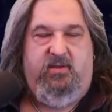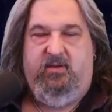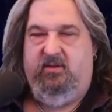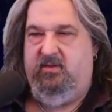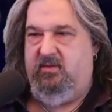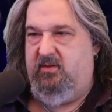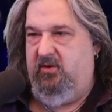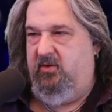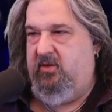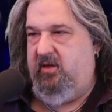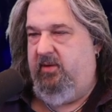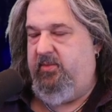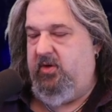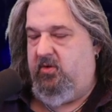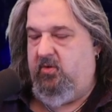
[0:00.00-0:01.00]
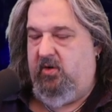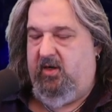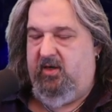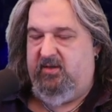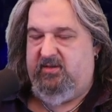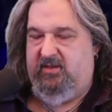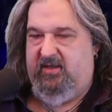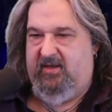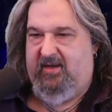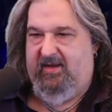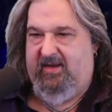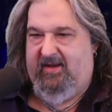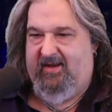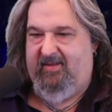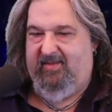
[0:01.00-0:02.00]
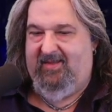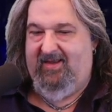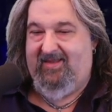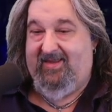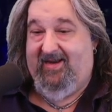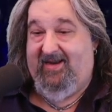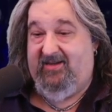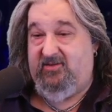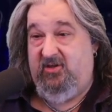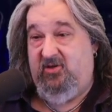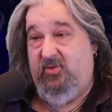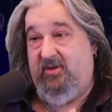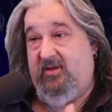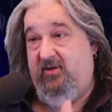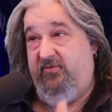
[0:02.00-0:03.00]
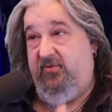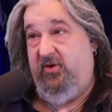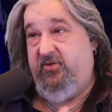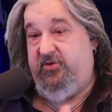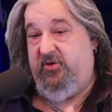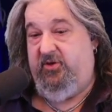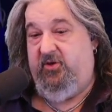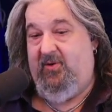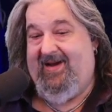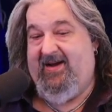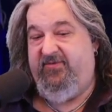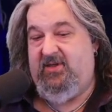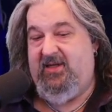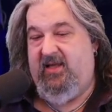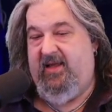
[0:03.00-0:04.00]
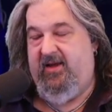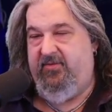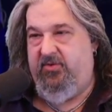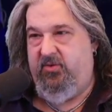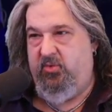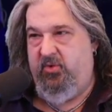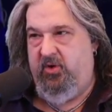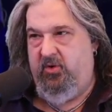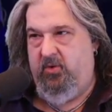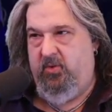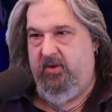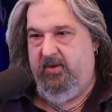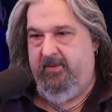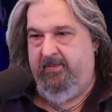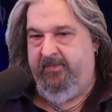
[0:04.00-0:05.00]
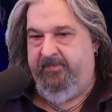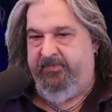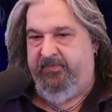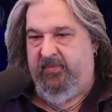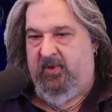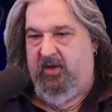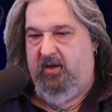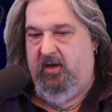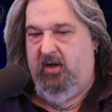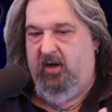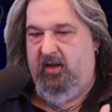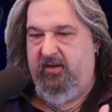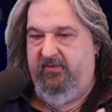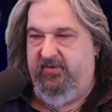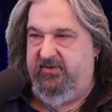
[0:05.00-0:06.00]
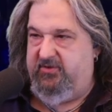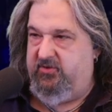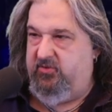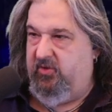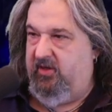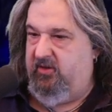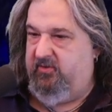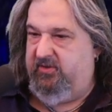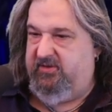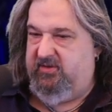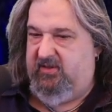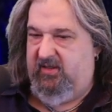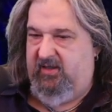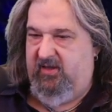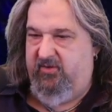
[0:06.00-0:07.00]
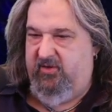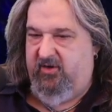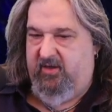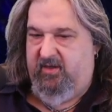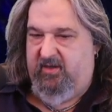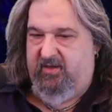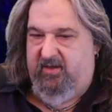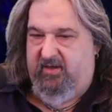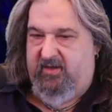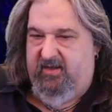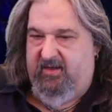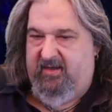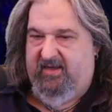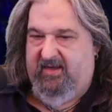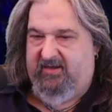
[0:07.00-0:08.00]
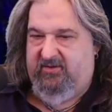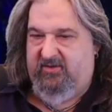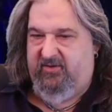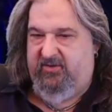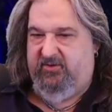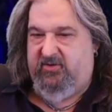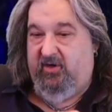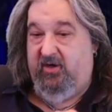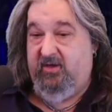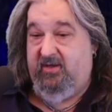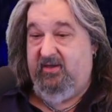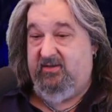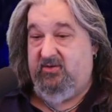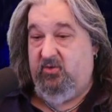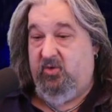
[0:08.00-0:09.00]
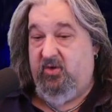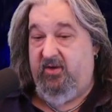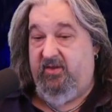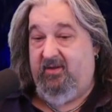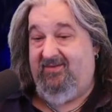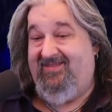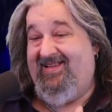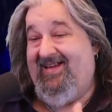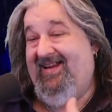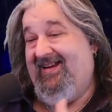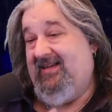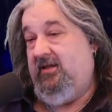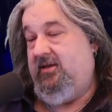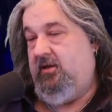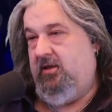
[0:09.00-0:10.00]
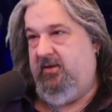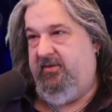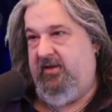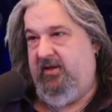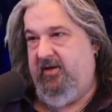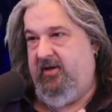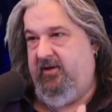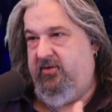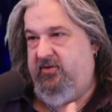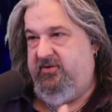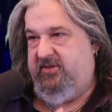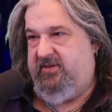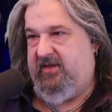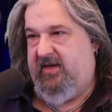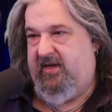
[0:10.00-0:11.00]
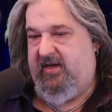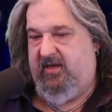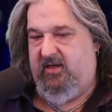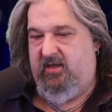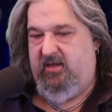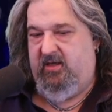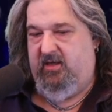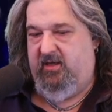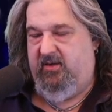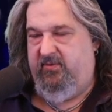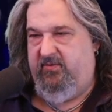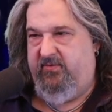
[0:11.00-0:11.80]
do you come across?" I think that has to do with the future. You have to get through all of the struggles to either get to the darkness or the light on the other side of